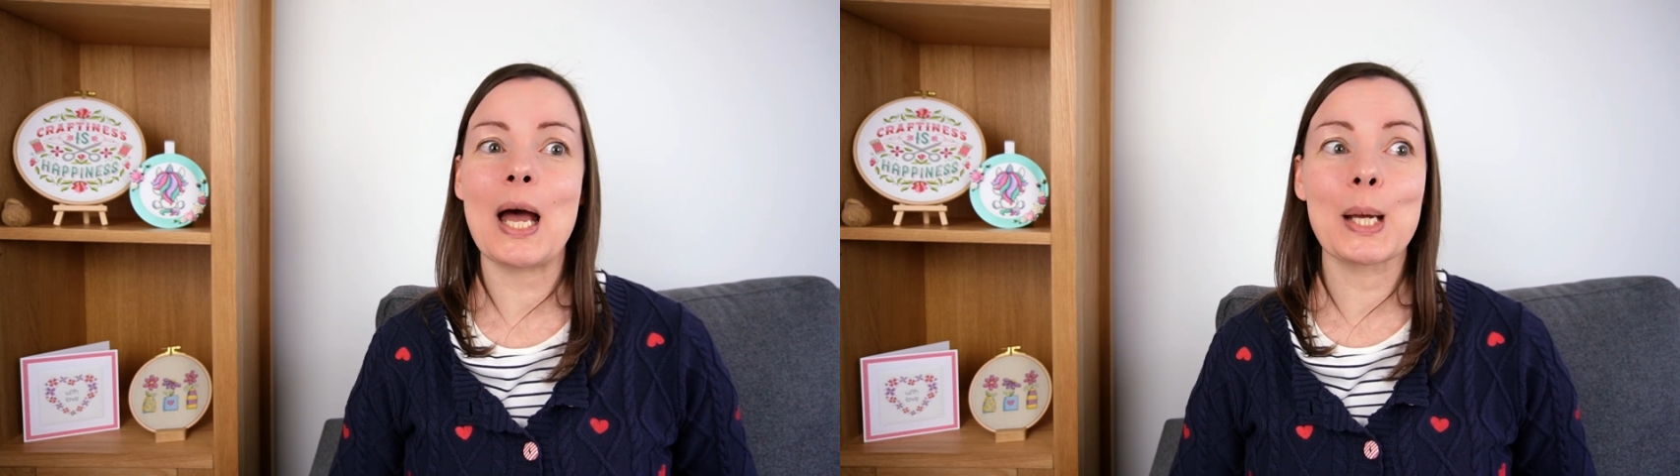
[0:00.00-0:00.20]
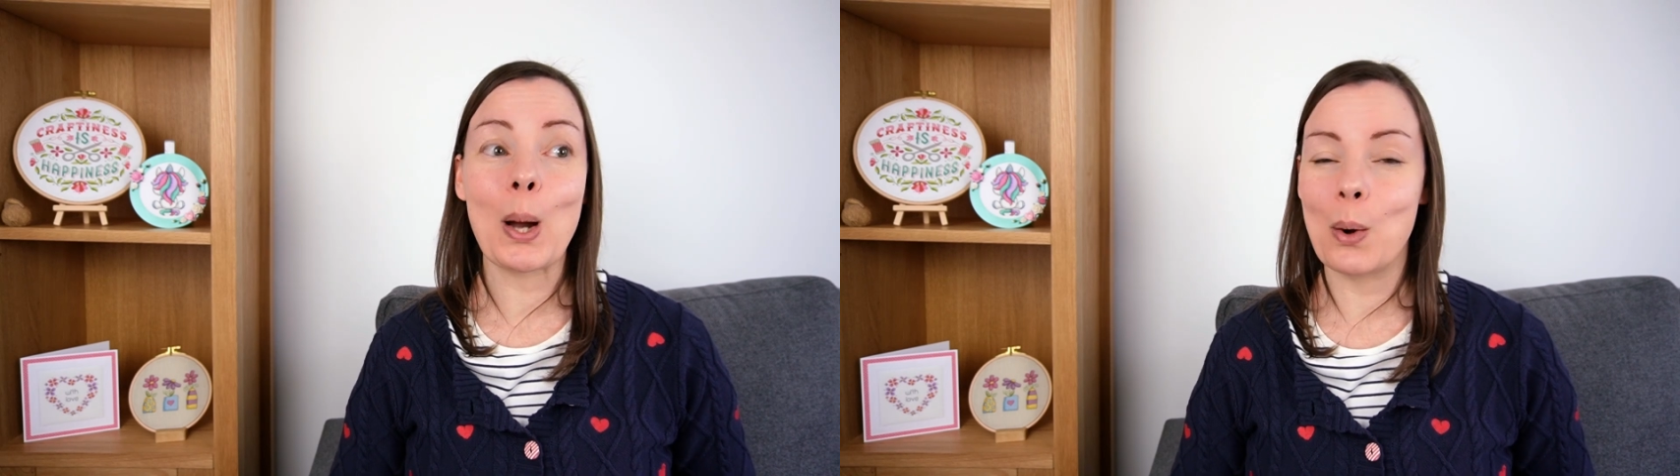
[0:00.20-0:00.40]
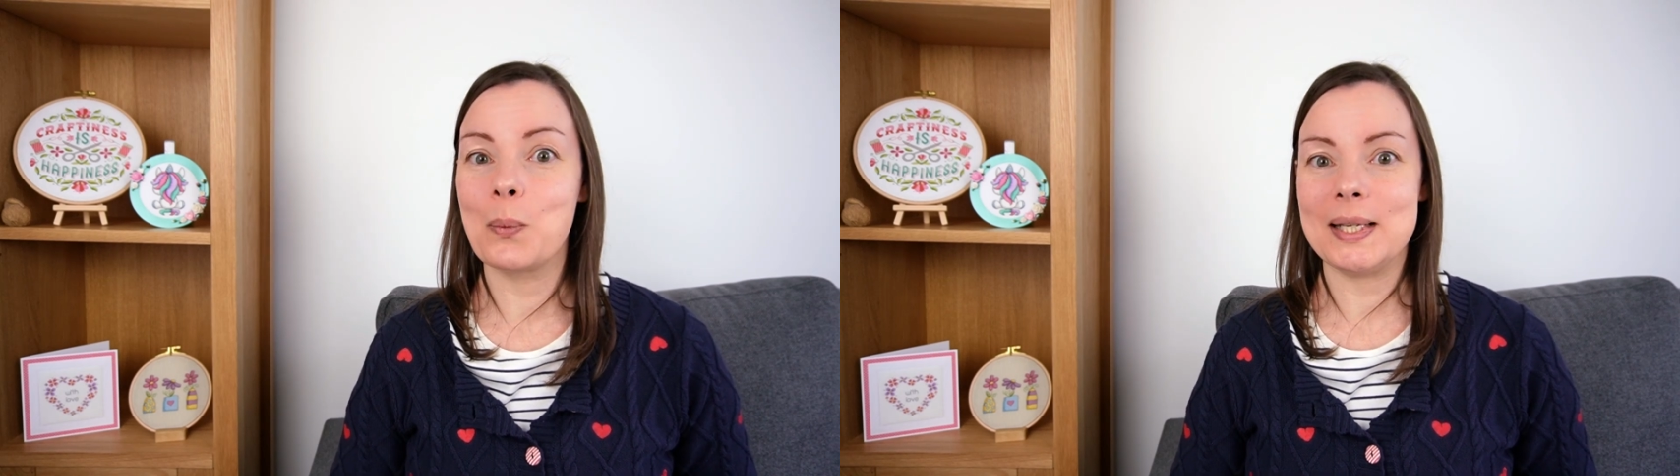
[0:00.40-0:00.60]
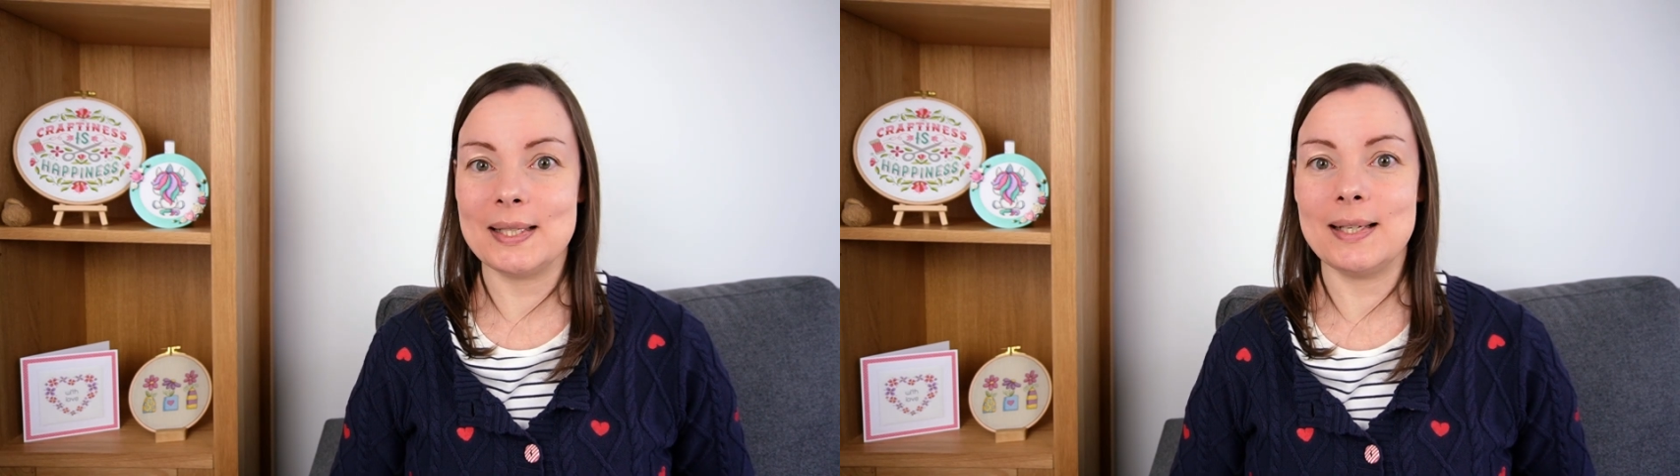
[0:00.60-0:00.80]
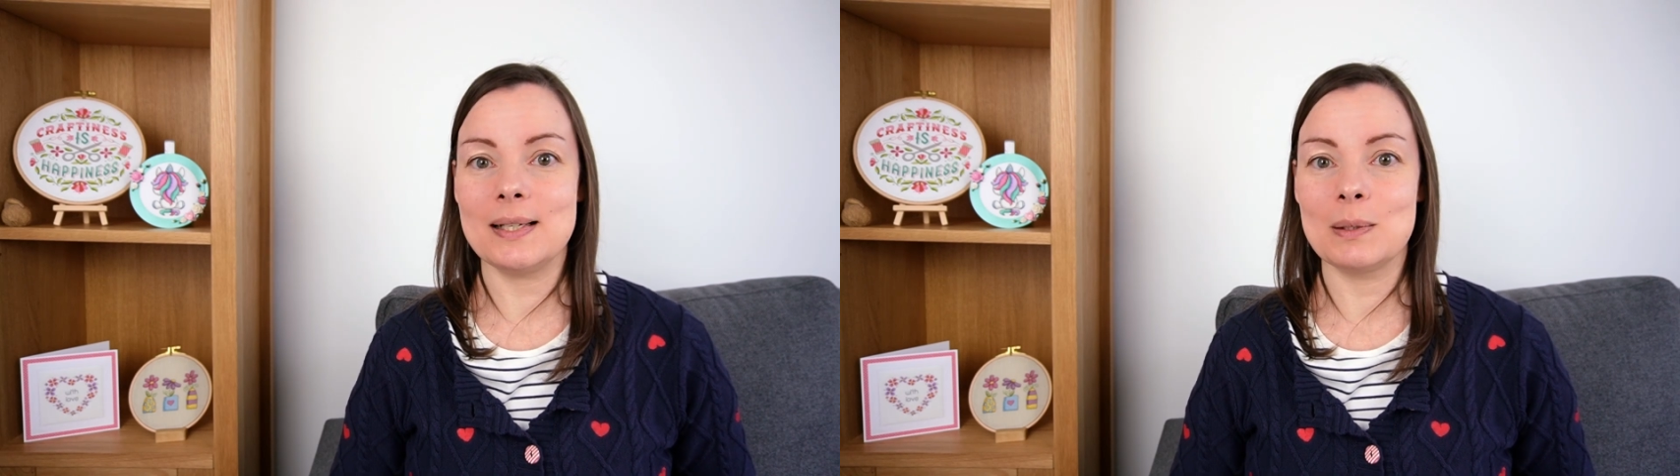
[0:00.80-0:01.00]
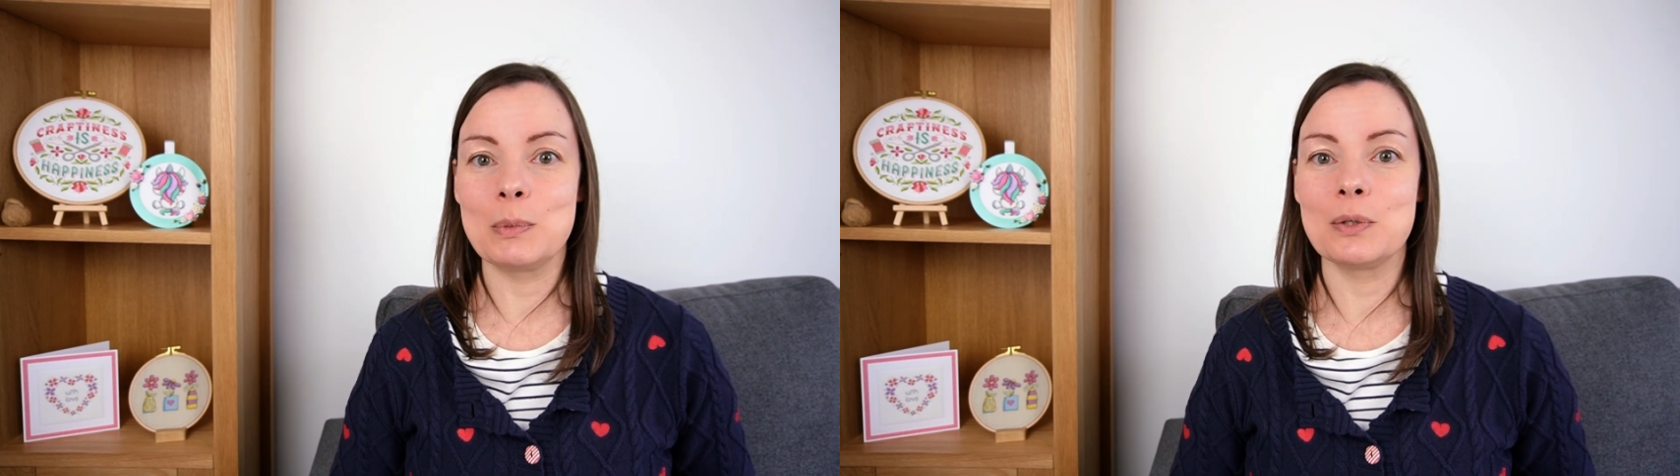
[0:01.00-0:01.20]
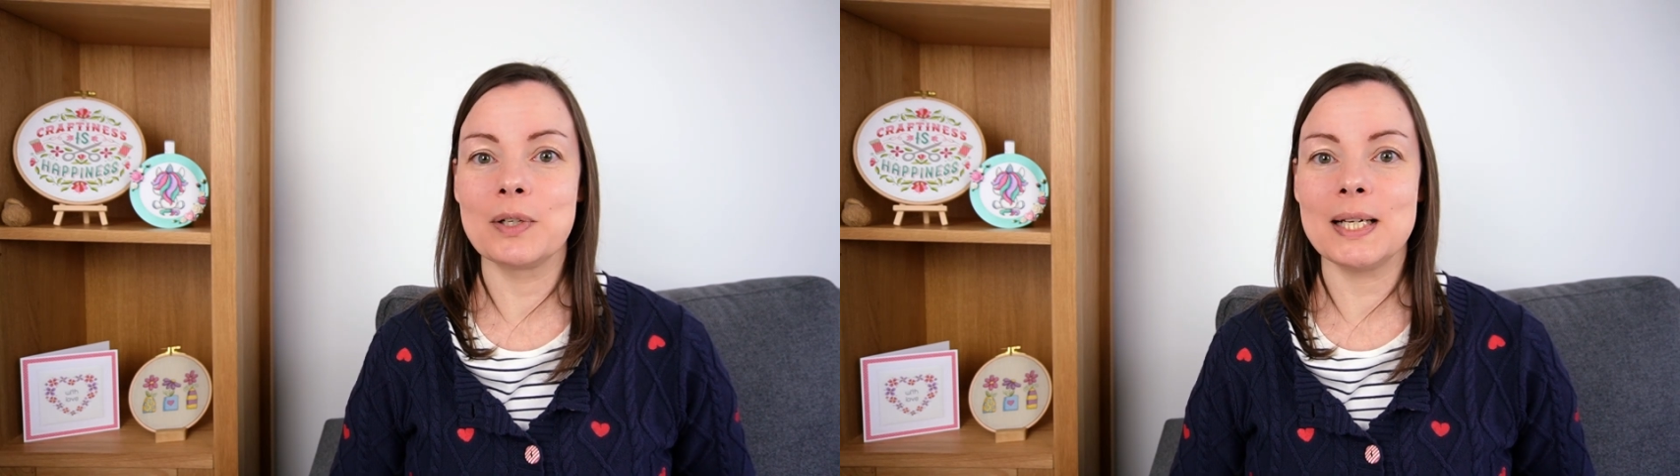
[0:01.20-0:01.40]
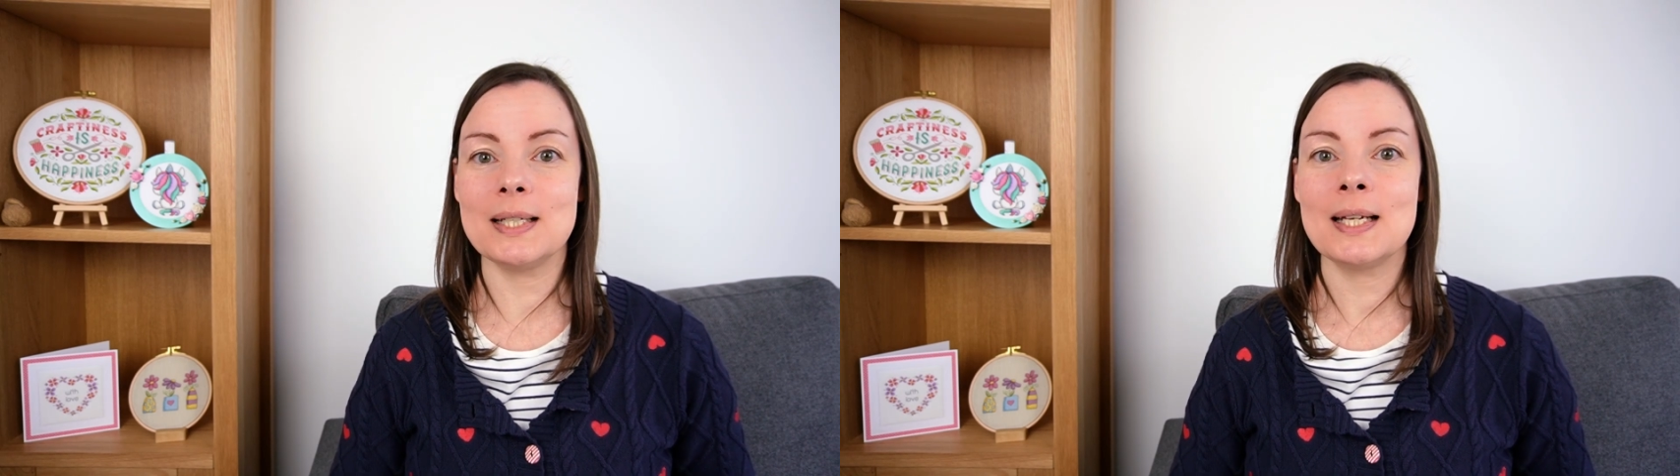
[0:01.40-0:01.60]
I can't wait to stitch some more
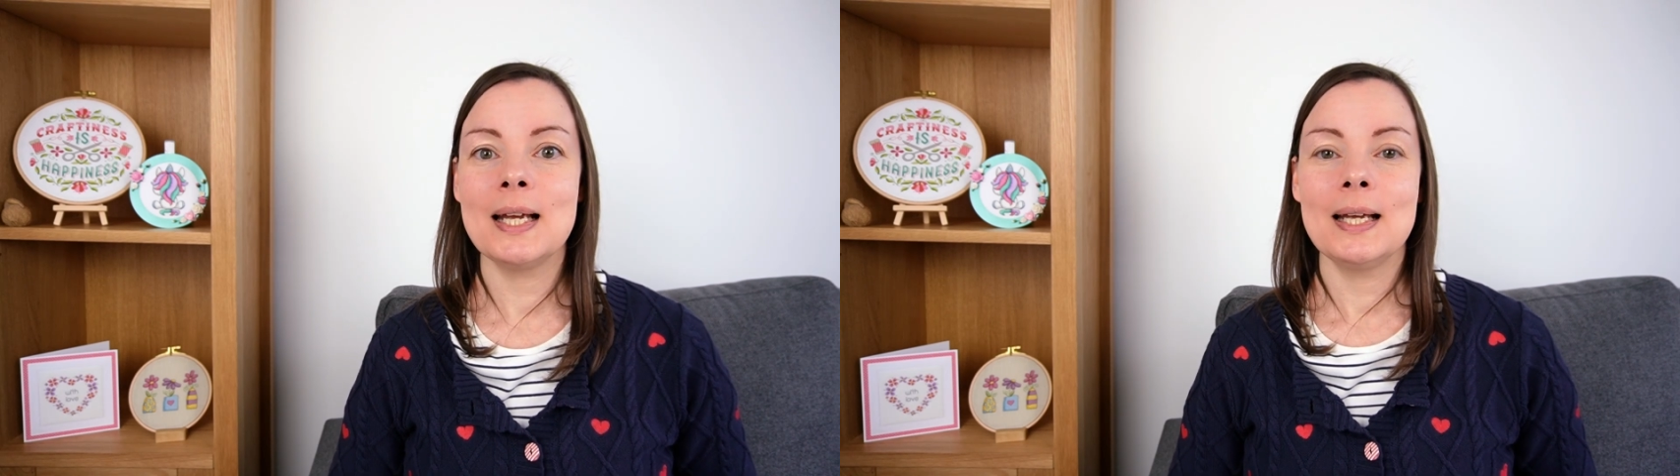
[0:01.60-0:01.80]
on it.